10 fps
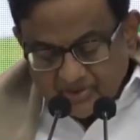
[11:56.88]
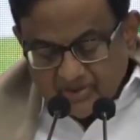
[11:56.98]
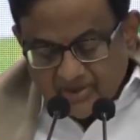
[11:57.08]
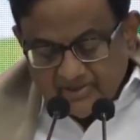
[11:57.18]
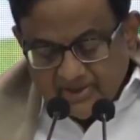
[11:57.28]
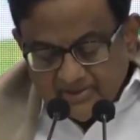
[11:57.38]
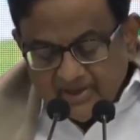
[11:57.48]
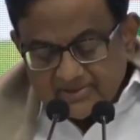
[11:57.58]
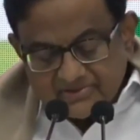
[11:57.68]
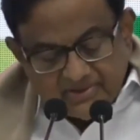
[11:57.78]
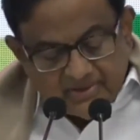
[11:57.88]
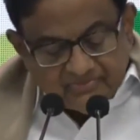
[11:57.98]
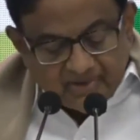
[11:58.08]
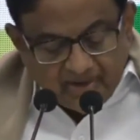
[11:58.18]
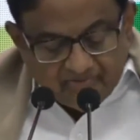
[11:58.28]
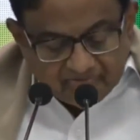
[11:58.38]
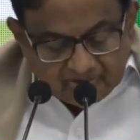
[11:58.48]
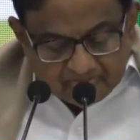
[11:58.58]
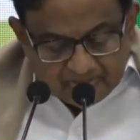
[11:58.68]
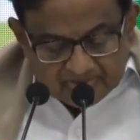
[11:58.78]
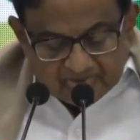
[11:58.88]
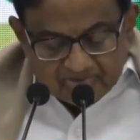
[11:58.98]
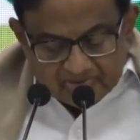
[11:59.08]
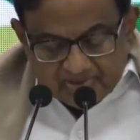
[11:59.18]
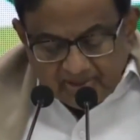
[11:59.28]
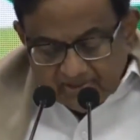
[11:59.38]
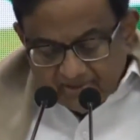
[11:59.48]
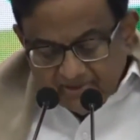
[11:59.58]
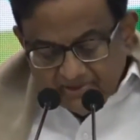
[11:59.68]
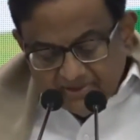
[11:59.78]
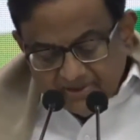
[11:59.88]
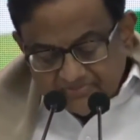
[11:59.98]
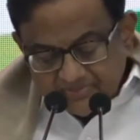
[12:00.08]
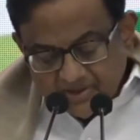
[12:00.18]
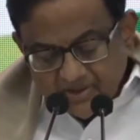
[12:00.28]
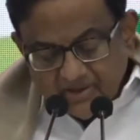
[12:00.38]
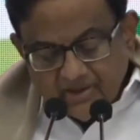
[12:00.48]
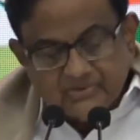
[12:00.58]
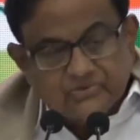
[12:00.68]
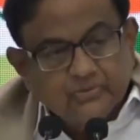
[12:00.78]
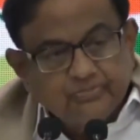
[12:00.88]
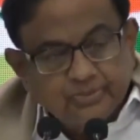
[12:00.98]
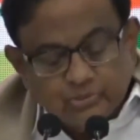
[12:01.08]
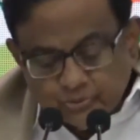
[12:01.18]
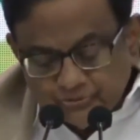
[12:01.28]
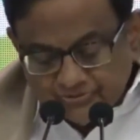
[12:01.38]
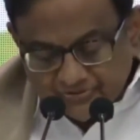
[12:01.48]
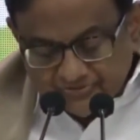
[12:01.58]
Under NRC, every person residing in India has to prove